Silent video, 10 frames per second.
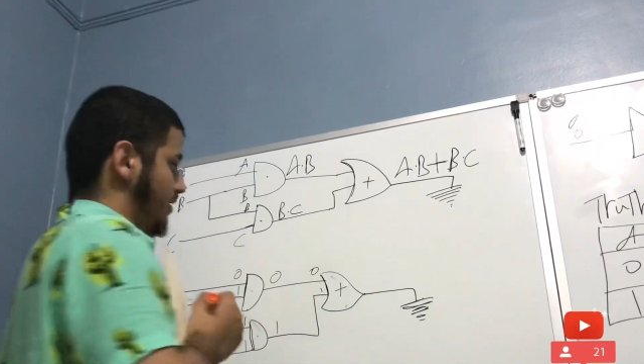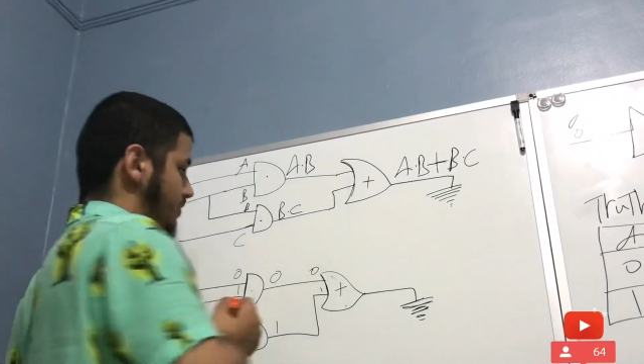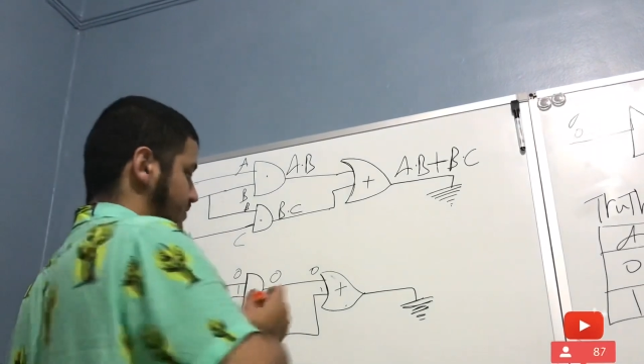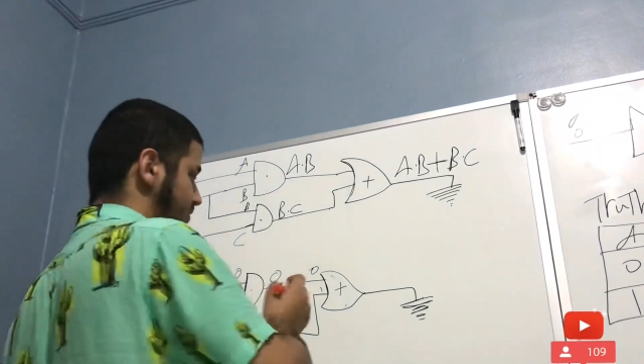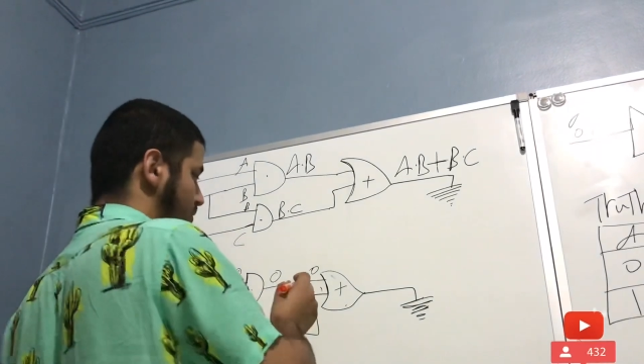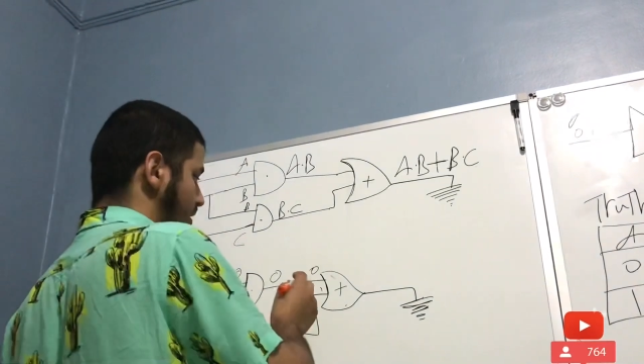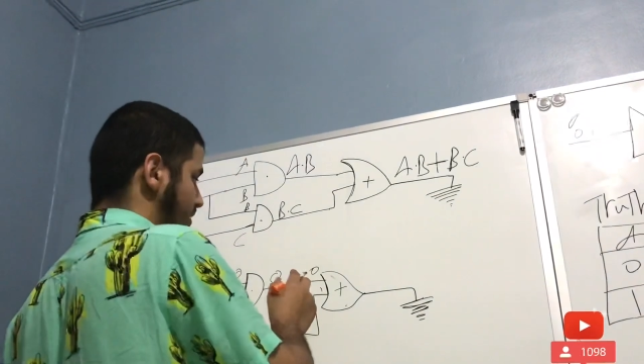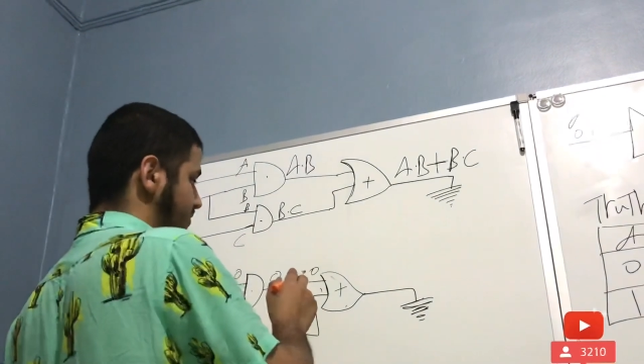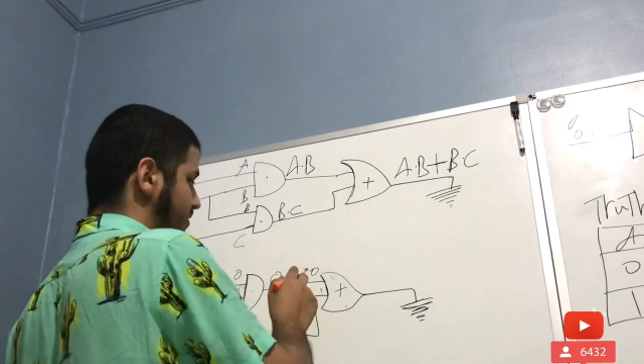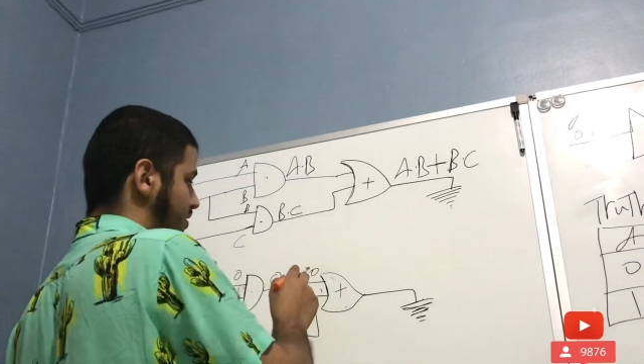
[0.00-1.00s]
So
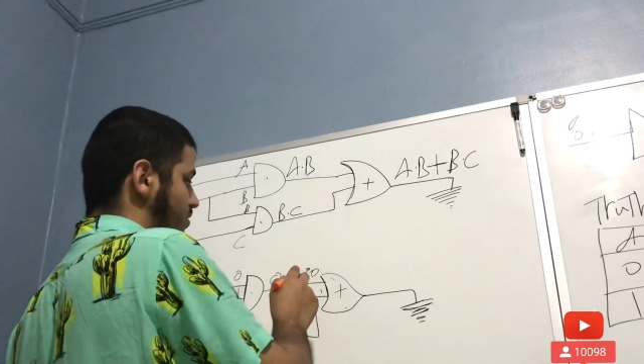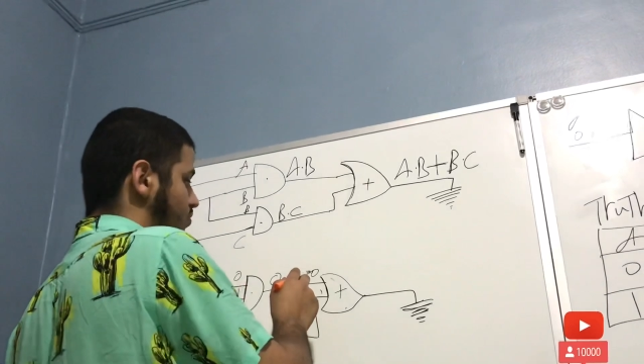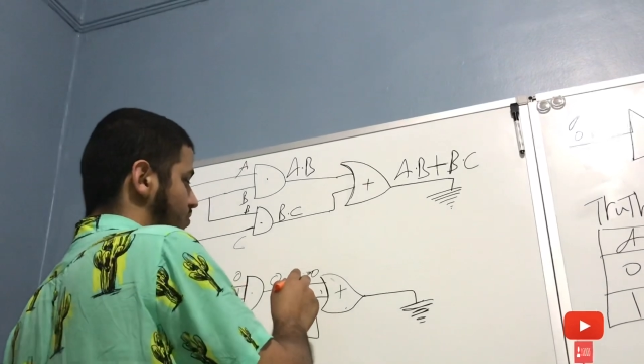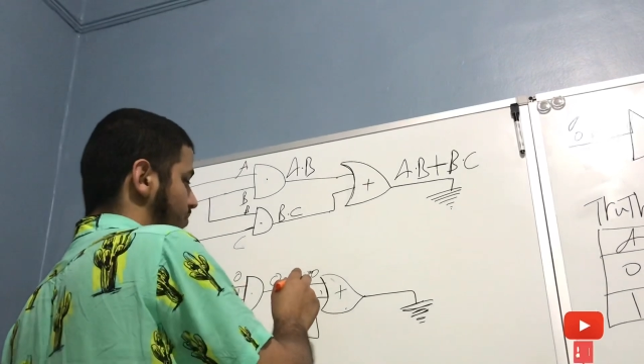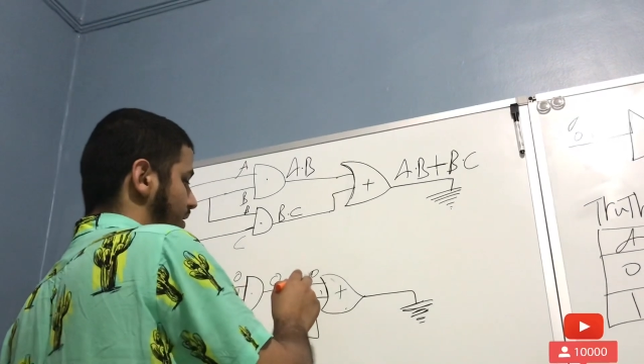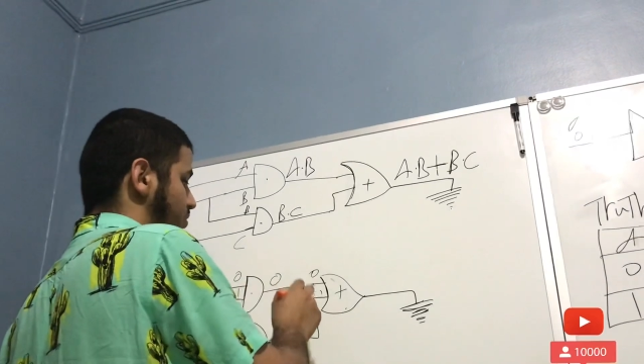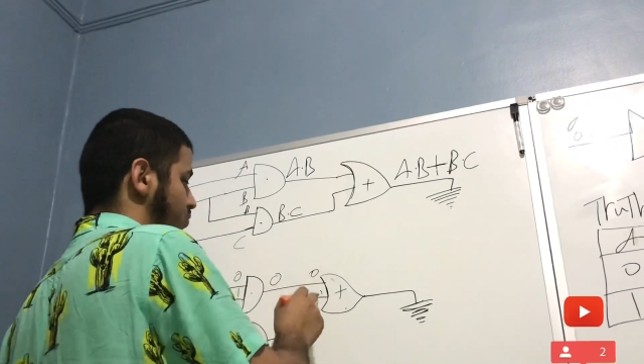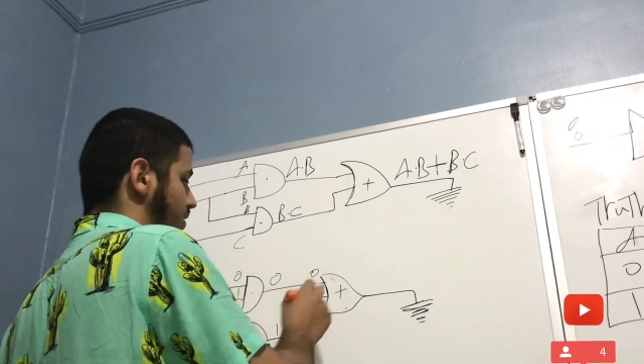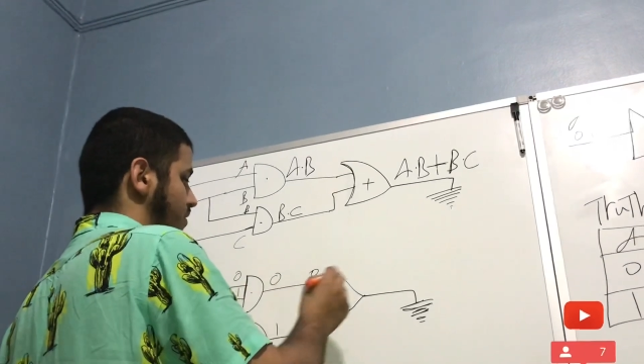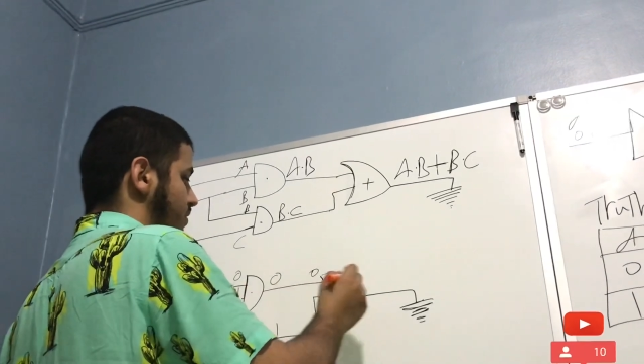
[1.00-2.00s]
here's 0 plus
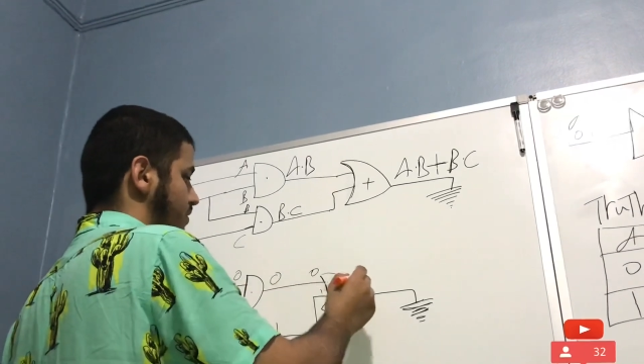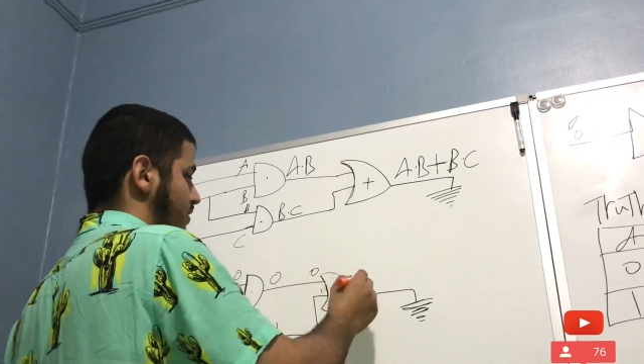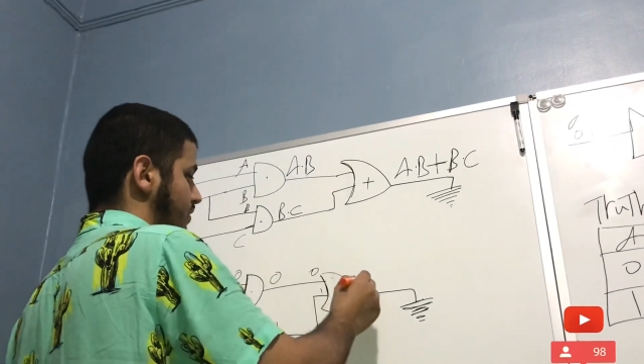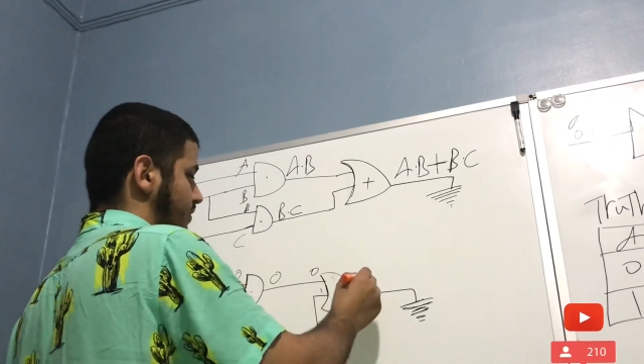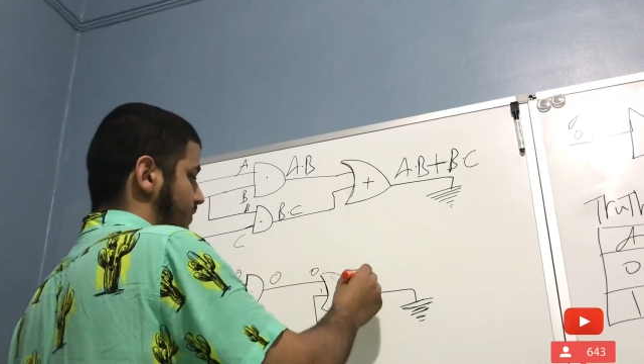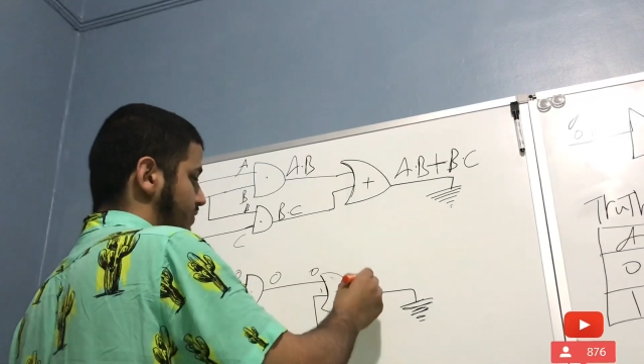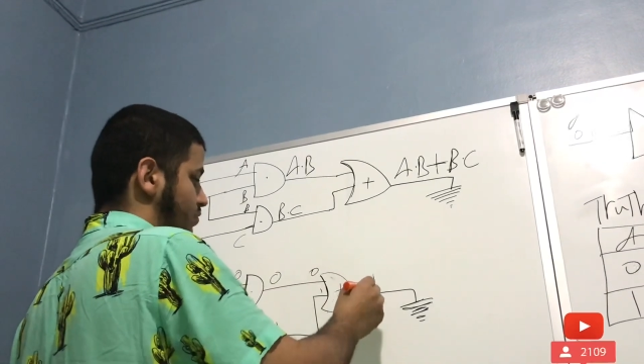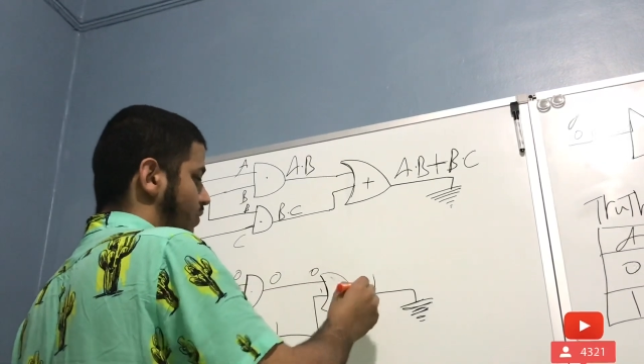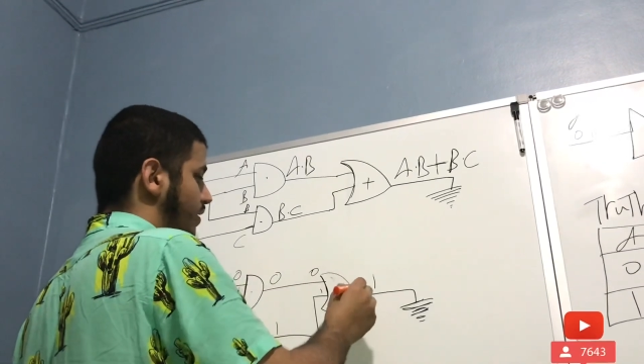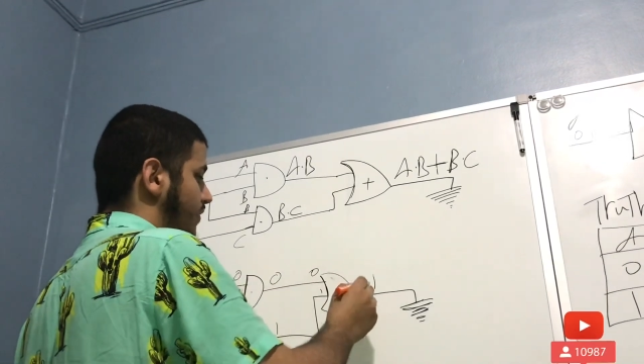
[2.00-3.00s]
1 is
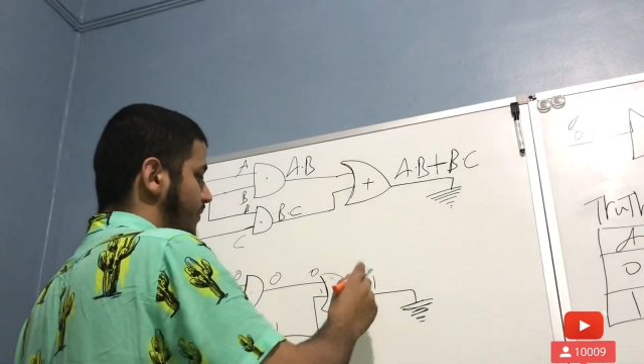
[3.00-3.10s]
1.